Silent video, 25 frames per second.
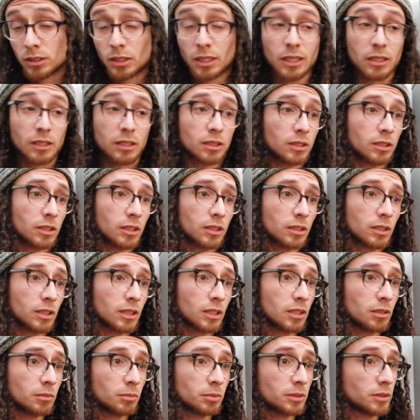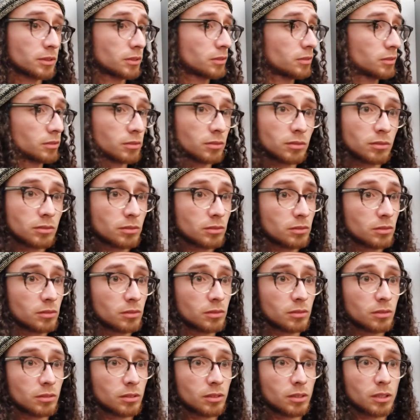I think that the lineup is
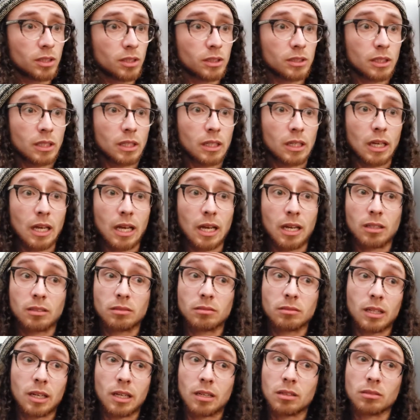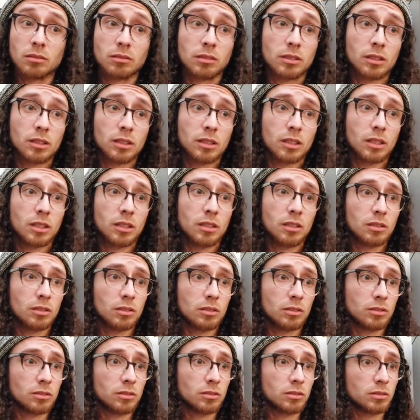good like that. I don't think any of
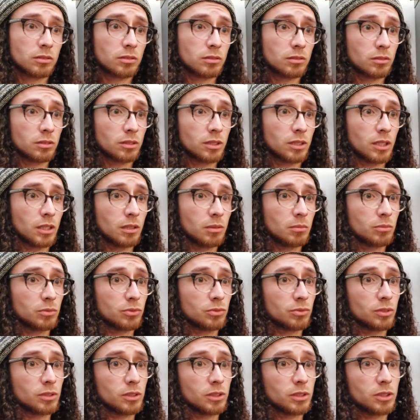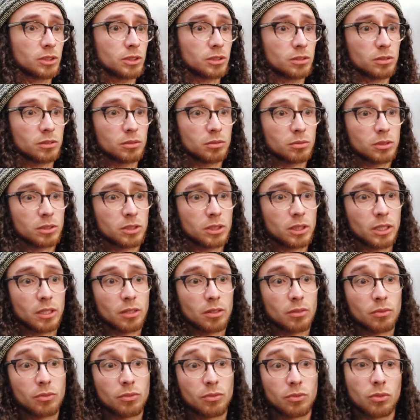those games really should switch
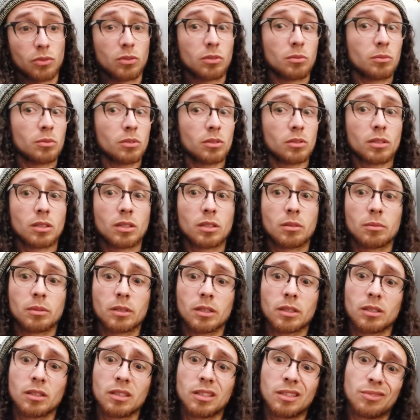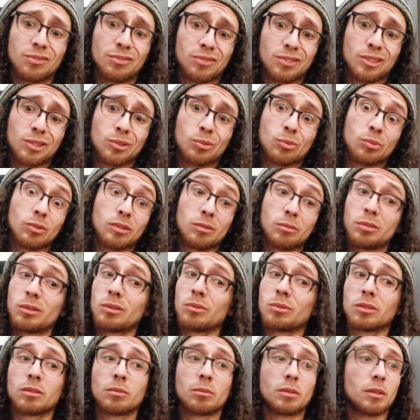out for Mortal Kombat. If there would be
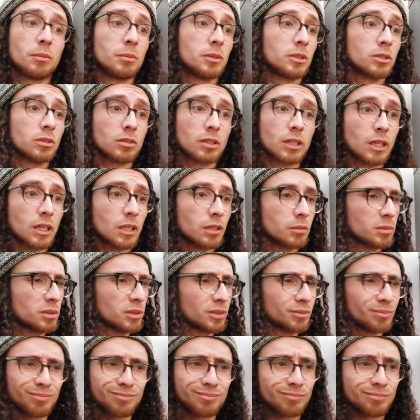one, maybe Soul Calibur.